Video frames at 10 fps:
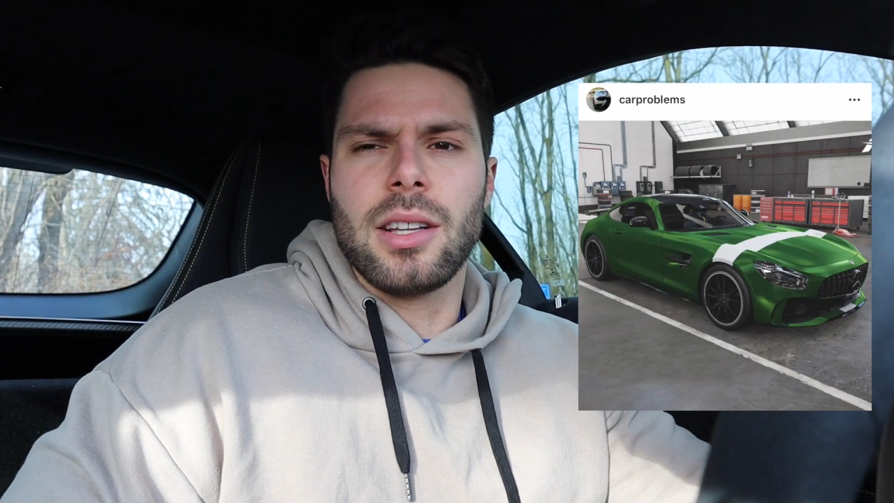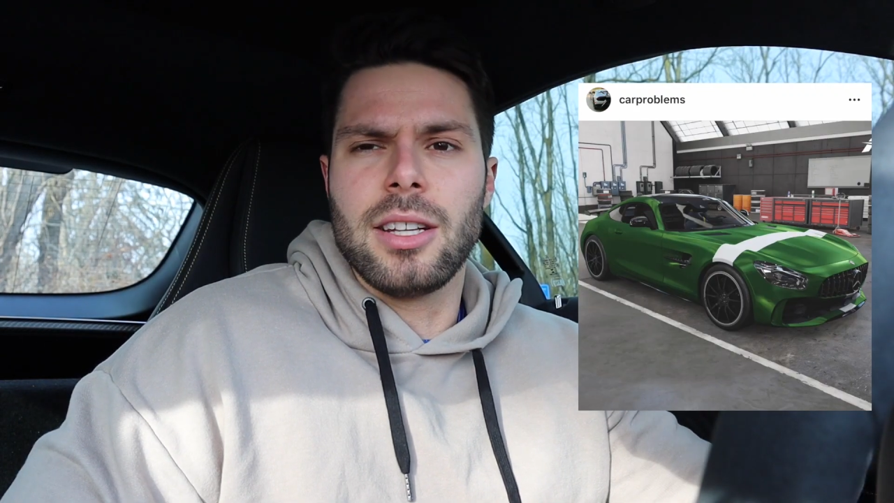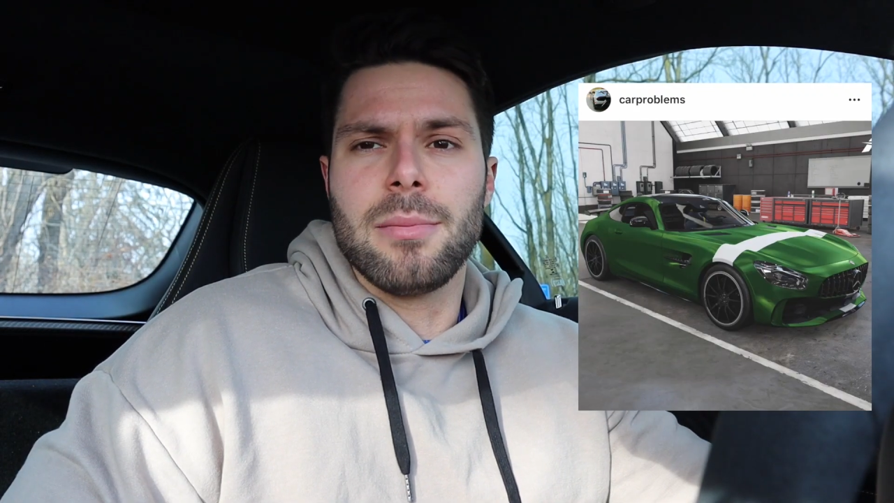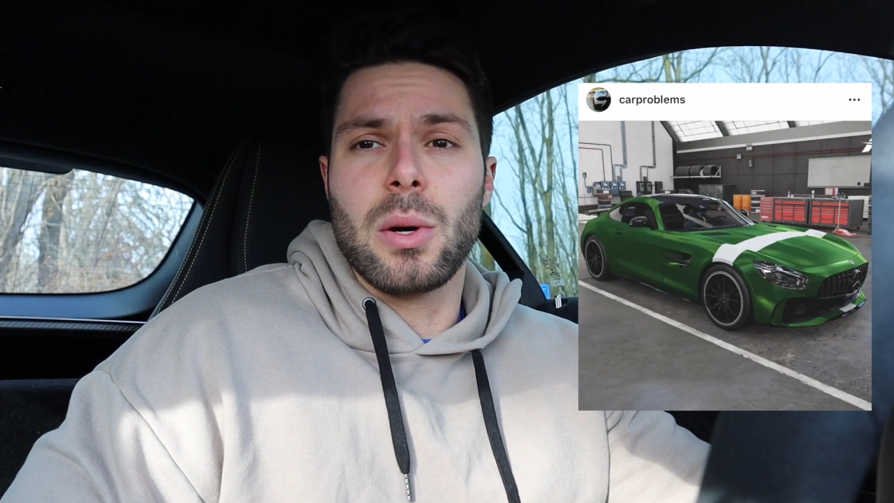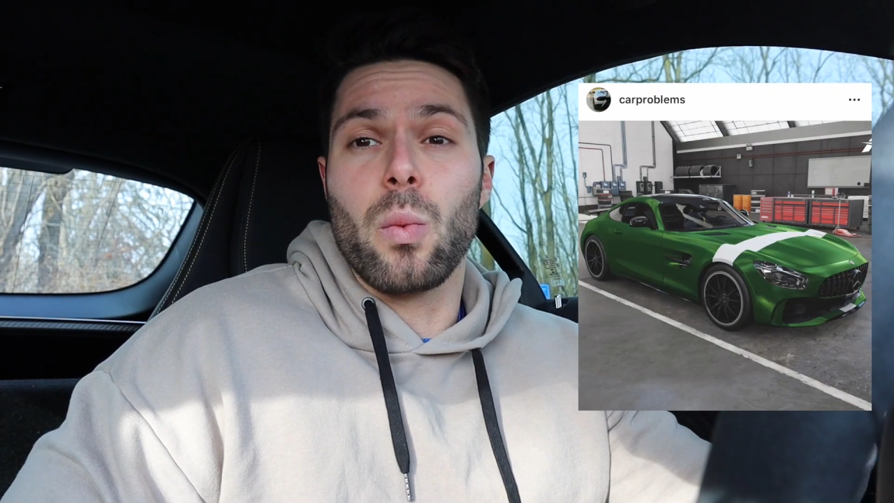
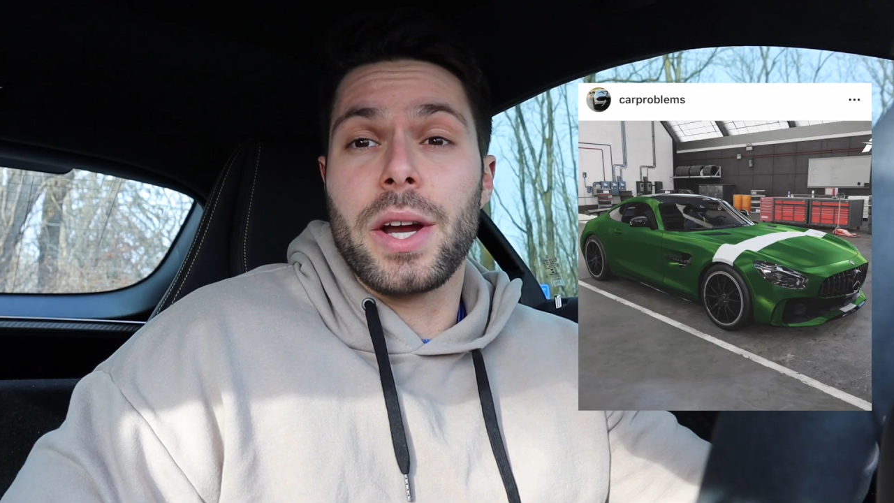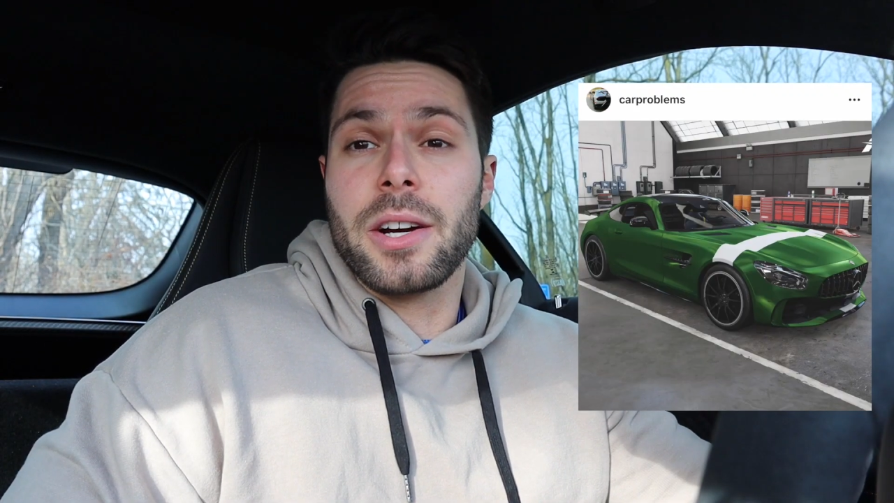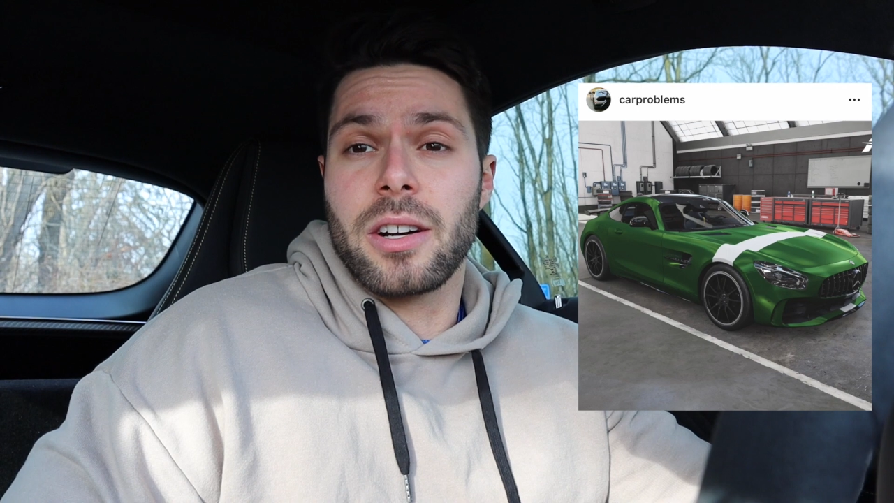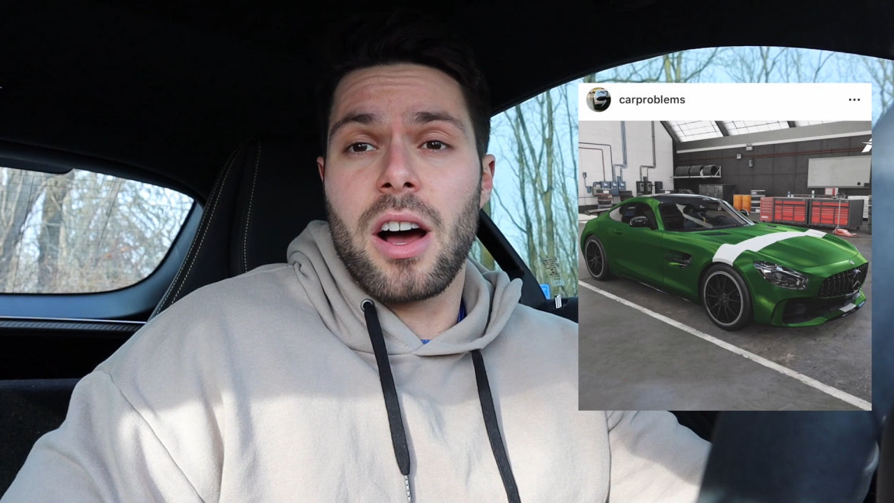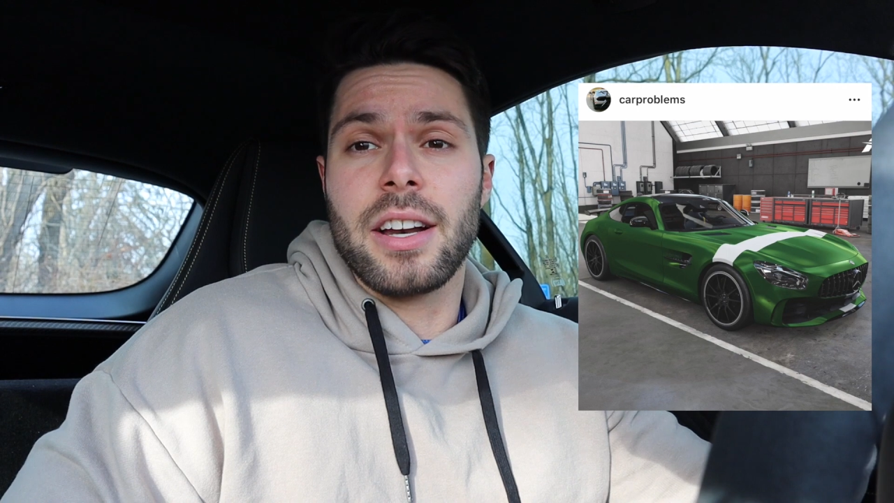little bit
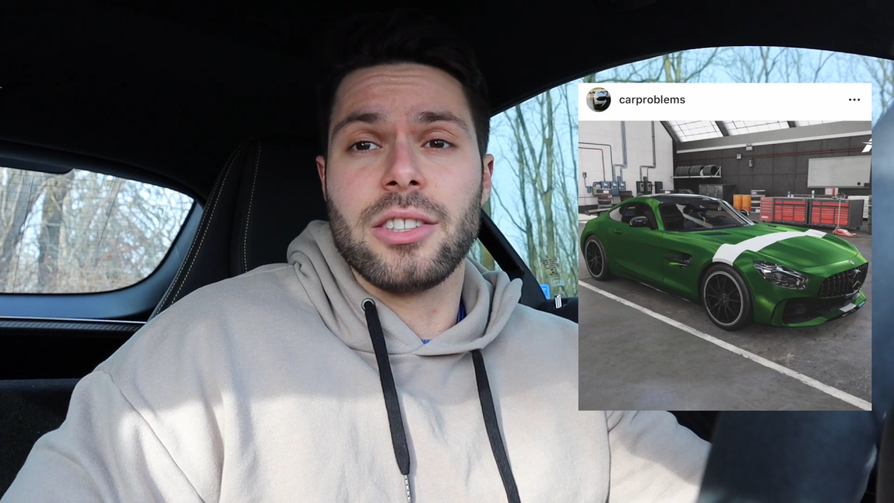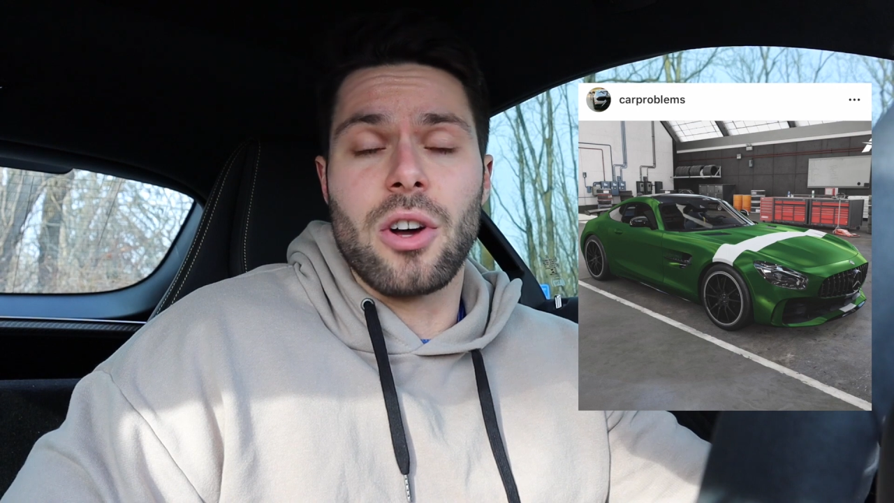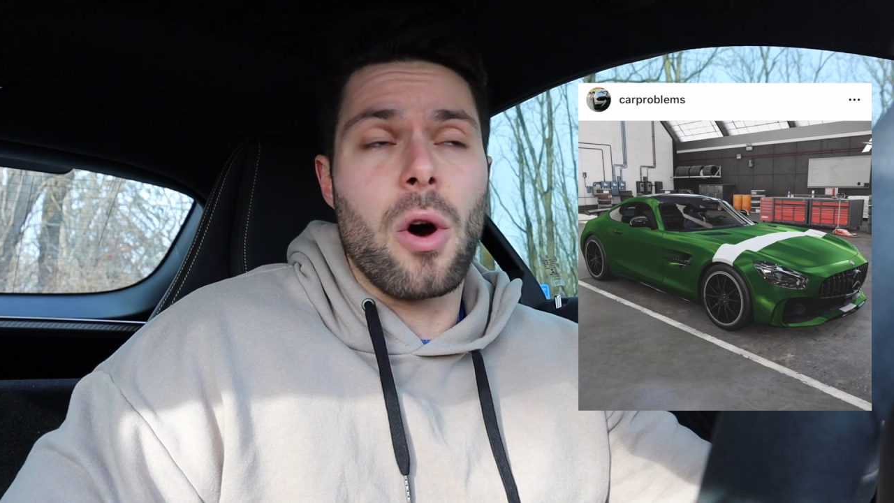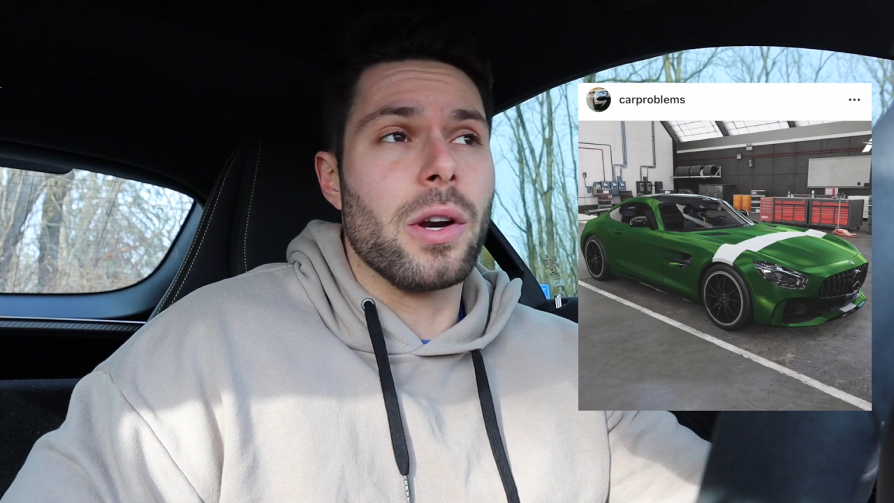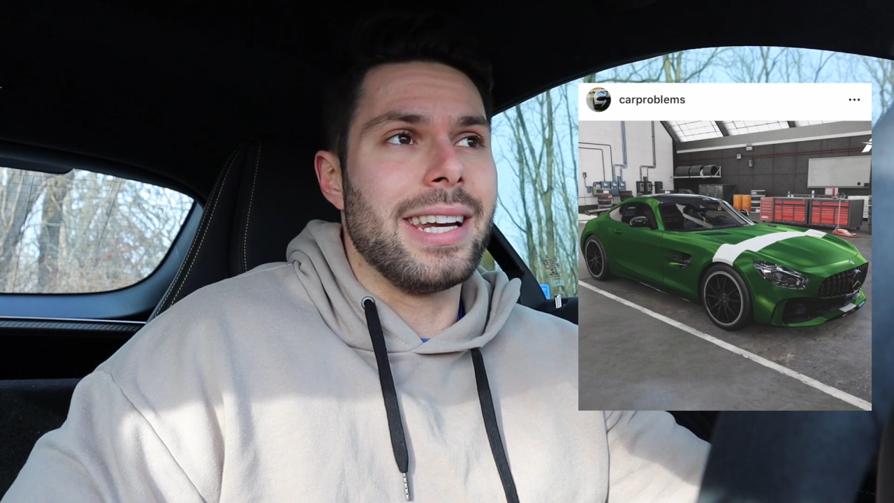weird on its own.